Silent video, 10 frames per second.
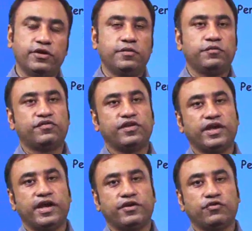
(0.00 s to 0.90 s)
stay
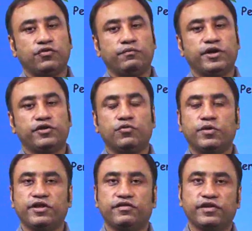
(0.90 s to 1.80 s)
at home, but
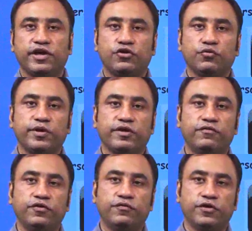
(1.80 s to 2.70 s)
nobody is there to make
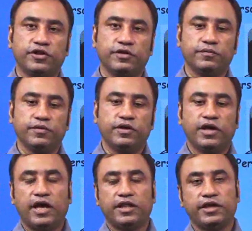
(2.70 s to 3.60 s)
food for them
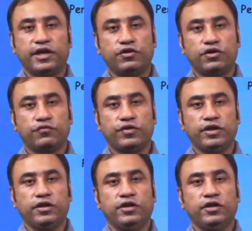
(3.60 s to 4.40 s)
and they are not well.